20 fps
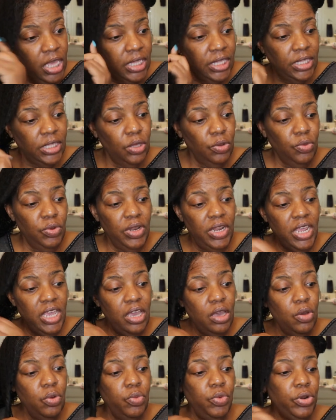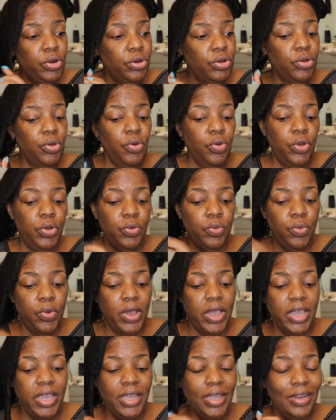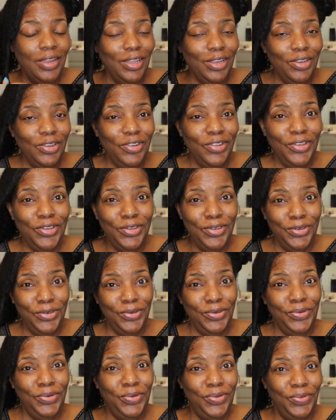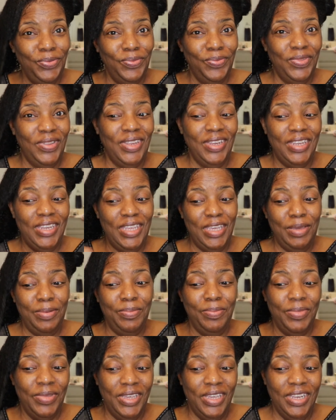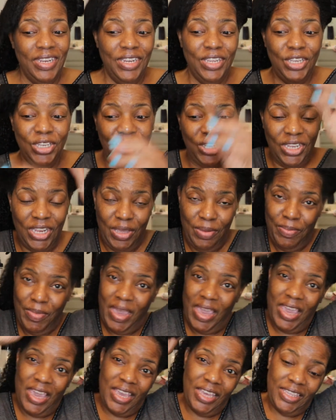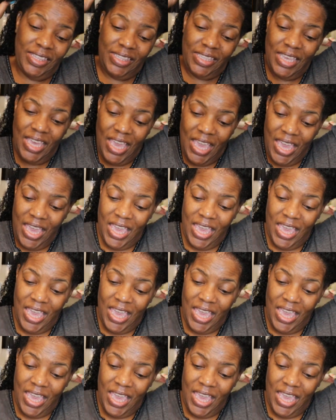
So now we're going right into the deep conditioning mask.